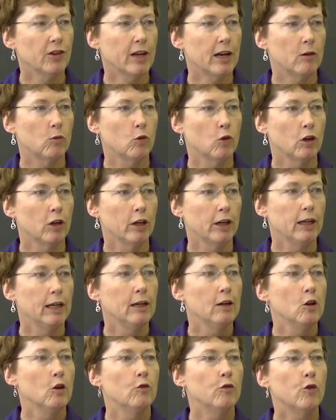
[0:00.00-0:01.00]
that word,
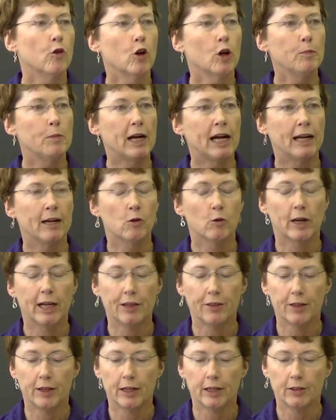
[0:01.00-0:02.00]
for
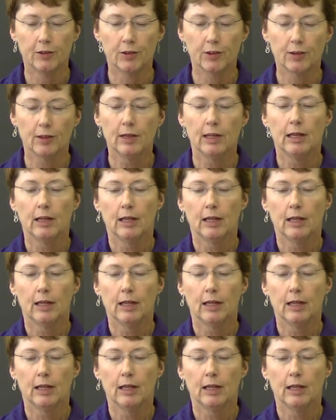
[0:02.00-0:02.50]
bioethics.